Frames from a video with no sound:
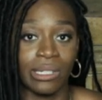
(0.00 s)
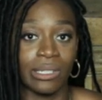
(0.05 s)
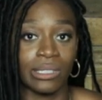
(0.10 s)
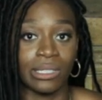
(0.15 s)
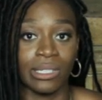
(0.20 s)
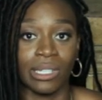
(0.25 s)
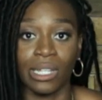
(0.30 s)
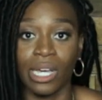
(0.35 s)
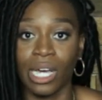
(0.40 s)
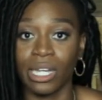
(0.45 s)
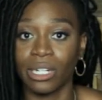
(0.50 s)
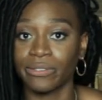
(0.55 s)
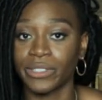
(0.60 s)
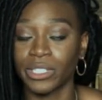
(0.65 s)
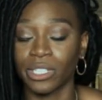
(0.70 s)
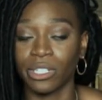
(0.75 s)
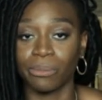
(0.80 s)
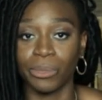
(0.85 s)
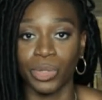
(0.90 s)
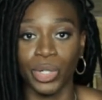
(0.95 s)
There's a lot of
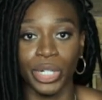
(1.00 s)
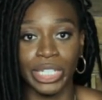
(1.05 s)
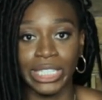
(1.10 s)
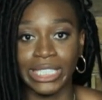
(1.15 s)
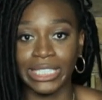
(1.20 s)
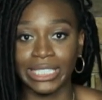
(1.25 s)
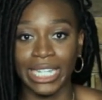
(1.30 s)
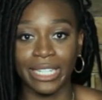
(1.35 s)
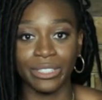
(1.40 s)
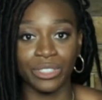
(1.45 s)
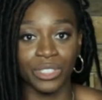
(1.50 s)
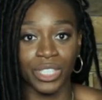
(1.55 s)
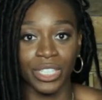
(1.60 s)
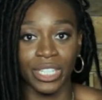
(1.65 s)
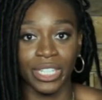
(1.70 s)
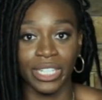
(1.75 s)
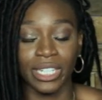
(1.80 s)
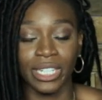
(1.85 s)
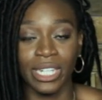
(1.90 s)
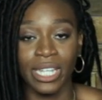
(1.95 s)
turmoil and
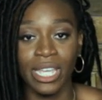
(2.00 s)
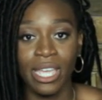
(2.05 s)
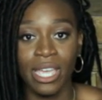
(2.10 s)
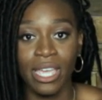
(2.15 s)
tension.